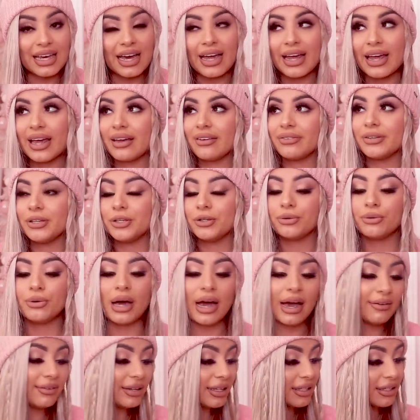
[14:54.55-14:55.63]
If you
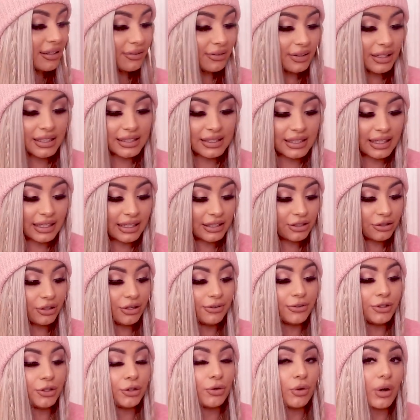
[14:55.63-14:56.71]
have any of these things or
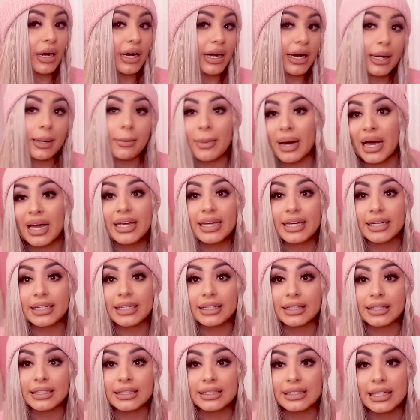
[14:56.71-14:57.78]
if you are going to buy any
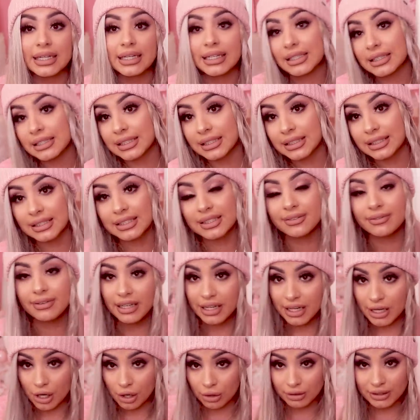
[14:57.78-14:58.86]
of these things because this
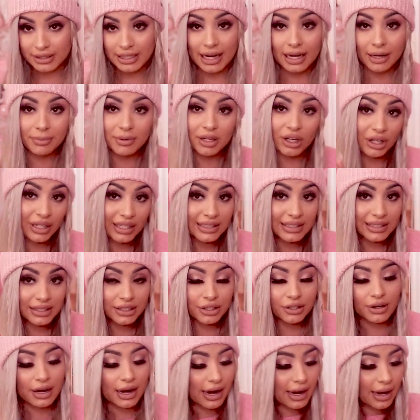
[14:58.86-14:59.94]
video, tag me on
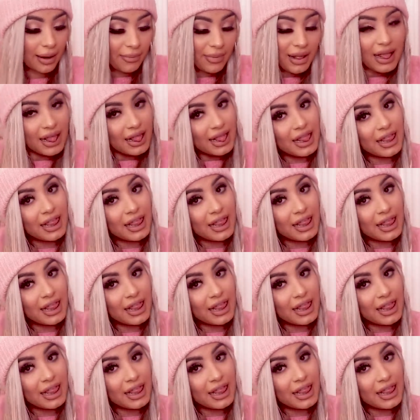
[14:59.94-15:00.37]
Instagram,